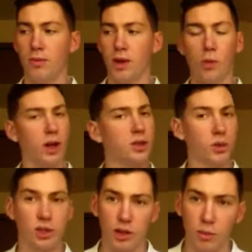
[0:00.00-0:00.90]
it wasn't
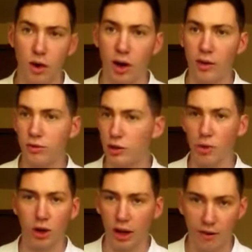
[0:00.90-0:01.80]
with Jim Mora. Jim
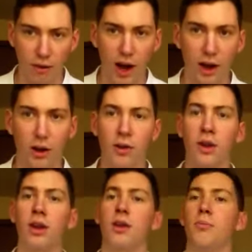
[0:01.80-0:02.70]
Mora got fired.
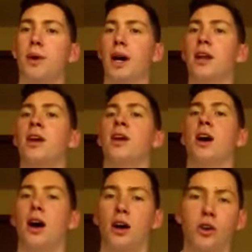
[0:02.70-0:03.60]
But
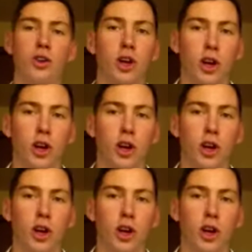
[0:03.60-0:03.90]
our new